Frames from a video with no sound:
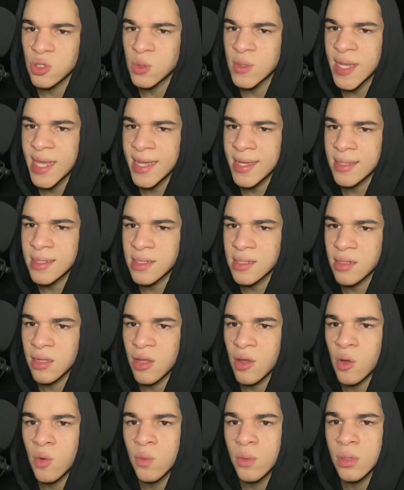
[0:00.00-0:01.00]
take it
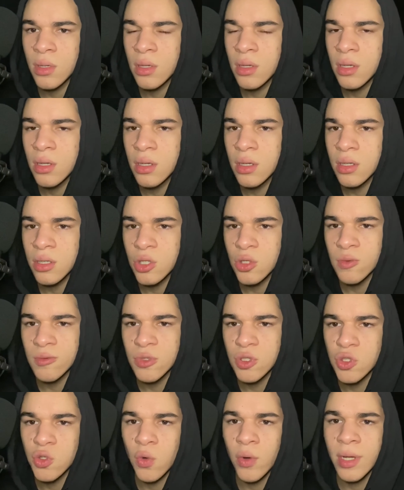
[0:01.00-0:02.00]
slow, you
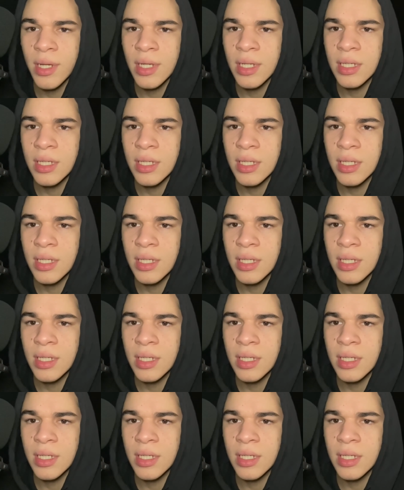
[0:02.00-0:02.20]
enjoy it,